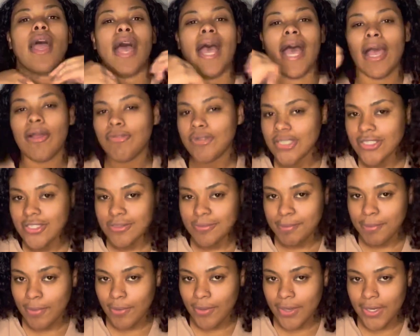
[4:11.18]
I was
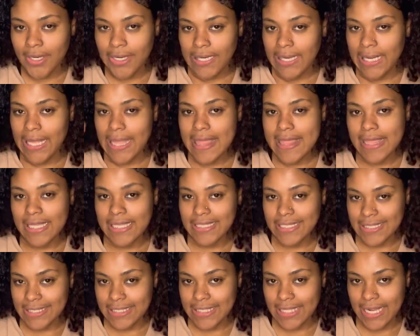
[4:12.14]
born in the
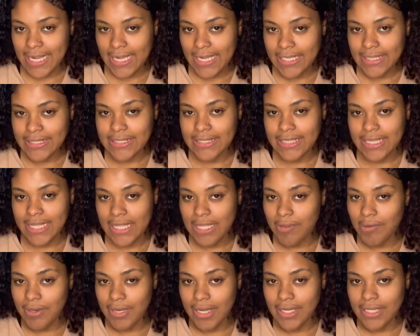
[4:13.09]
States, the
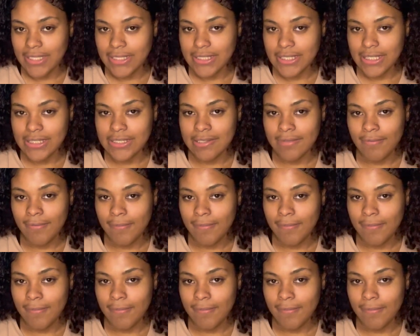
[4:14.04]
United States of